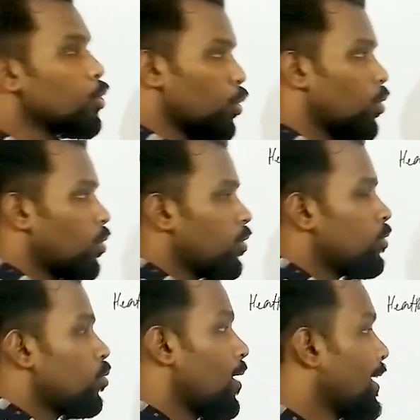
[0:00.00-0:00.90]

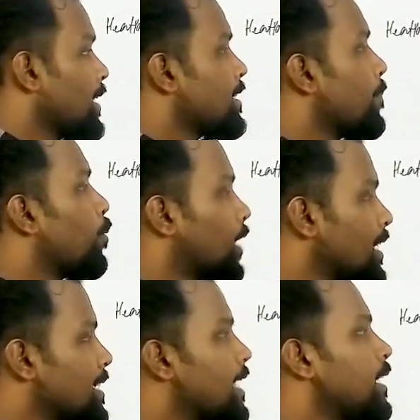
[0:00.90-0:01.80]
know what is the
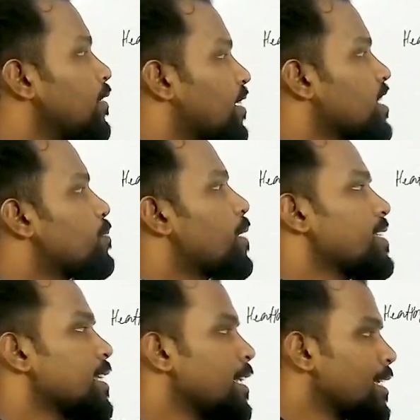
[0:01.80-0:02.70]
potential difference
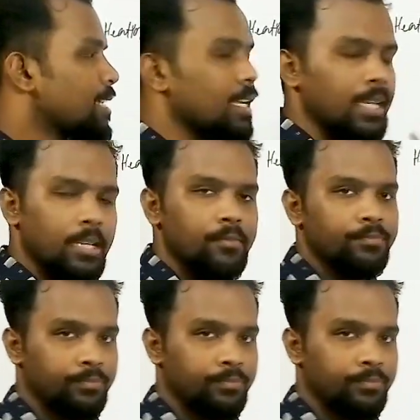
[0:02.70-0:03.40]
present in the circuit,